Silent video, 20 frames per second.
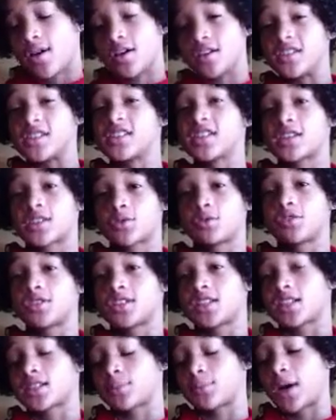a
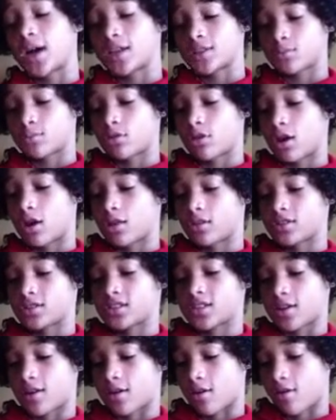616 Miles
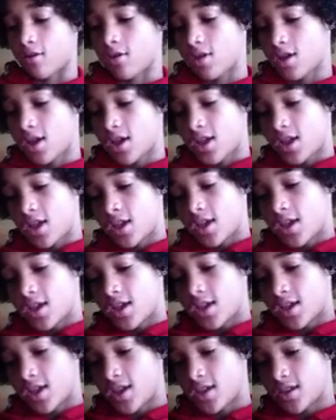Morales. Now,
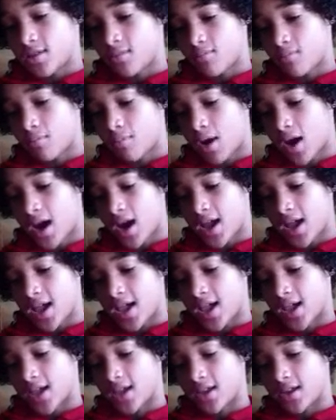in my
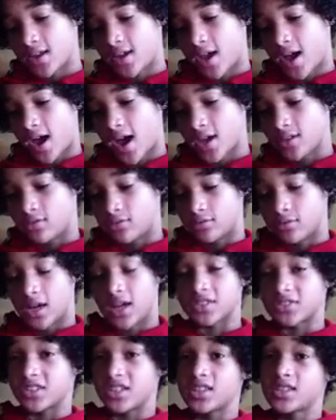head, I do
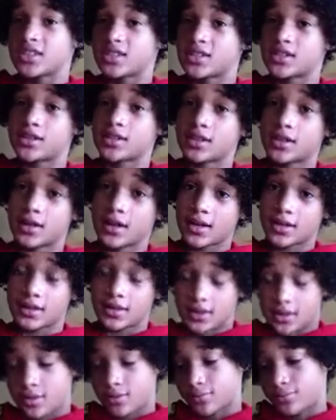not think this is a good
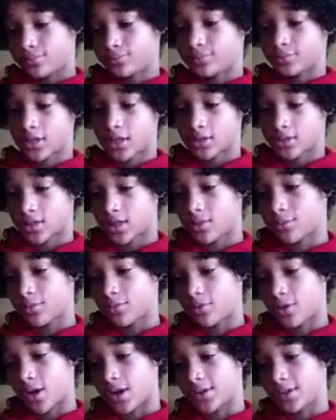idea. Now tell me
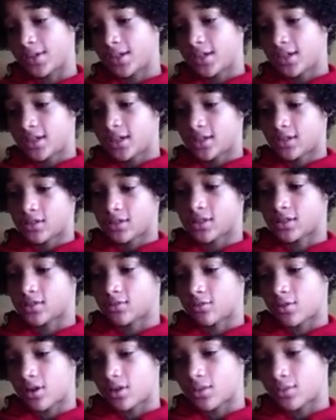why. Now
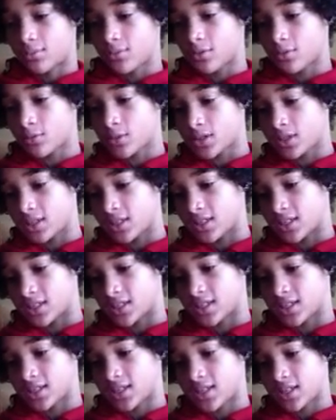listen why. Let me read
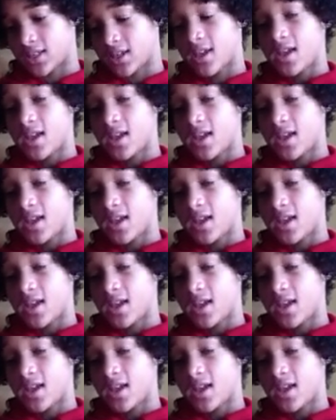this